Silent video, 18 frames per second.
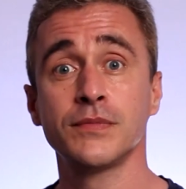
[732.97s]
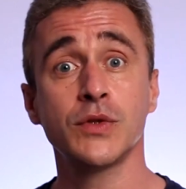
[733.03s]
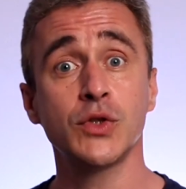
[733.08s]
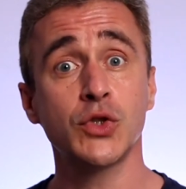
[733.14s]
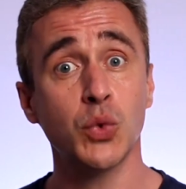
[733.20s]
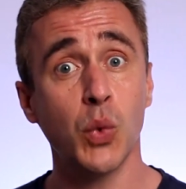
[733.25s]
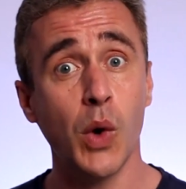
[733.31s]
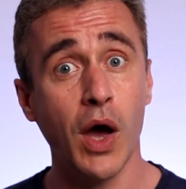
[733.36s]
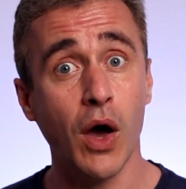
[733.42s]

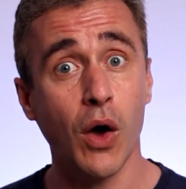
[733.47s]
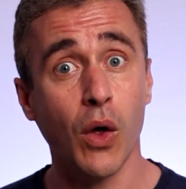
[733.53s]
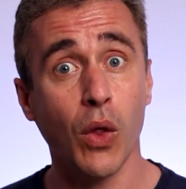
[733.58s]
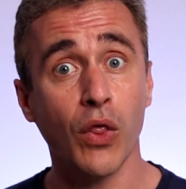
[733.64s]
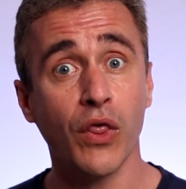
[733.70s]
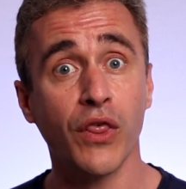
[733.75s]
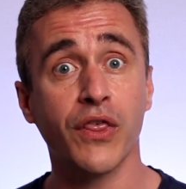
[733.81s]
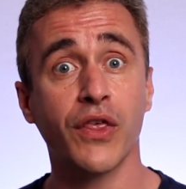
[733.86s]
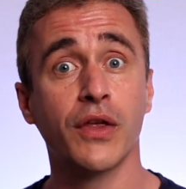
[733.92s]

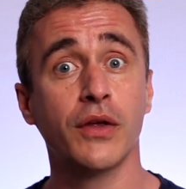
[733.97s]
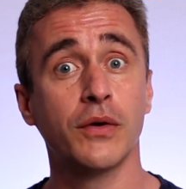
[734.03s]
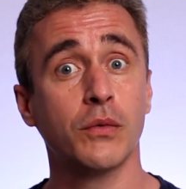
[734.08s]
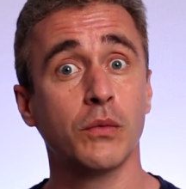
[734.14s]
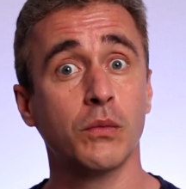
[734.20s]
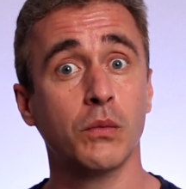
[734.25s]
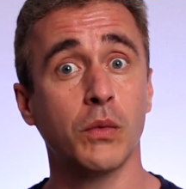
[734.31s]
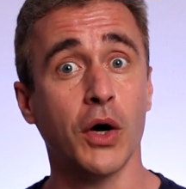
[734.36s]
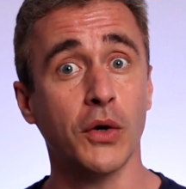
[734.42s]
12th.
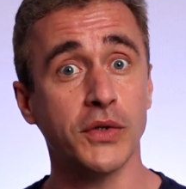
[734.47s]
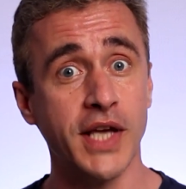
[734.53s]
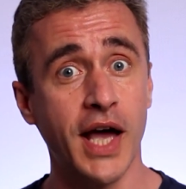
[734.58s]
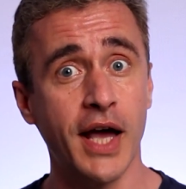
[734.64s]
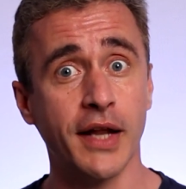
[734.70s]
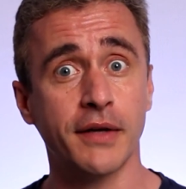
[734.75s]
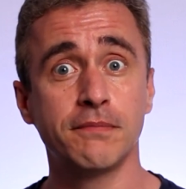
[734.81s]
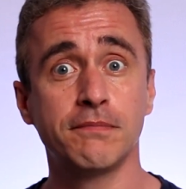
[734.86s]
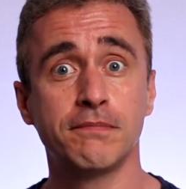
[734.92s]
Well
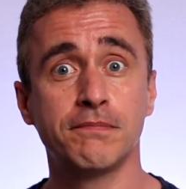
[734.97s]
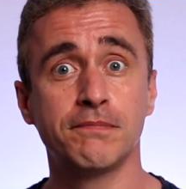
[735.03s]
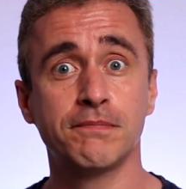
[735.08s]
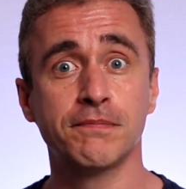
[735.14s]
done.